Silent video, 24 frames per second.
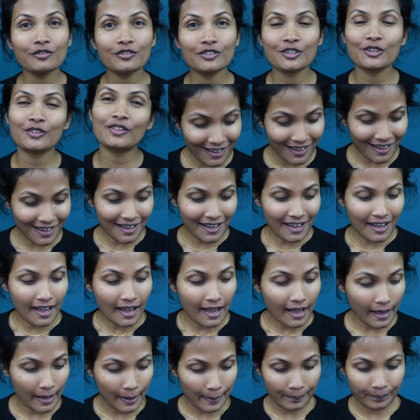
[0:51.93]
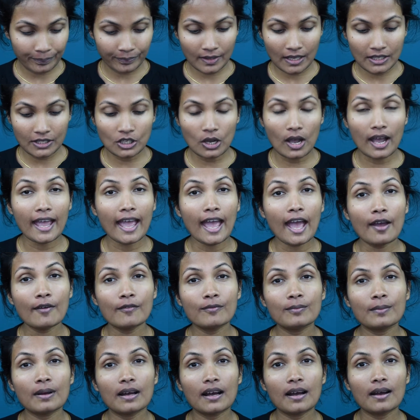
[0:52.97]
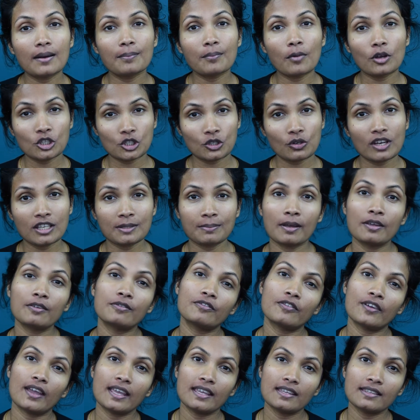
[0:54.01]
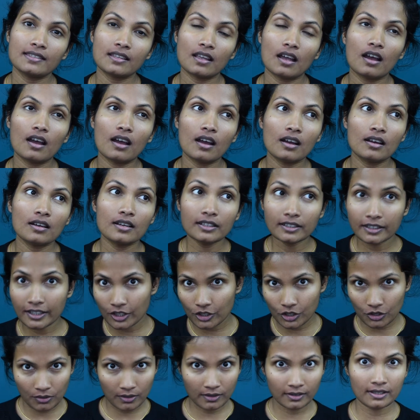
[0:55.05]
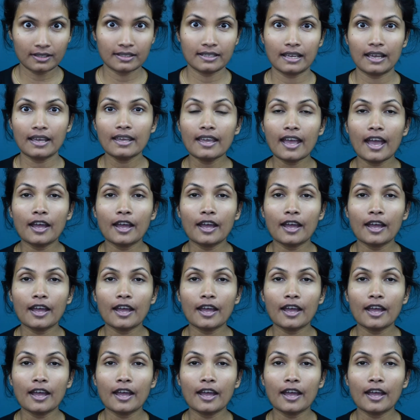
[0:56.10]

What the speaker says: So I have moisturized my face earlier during the day,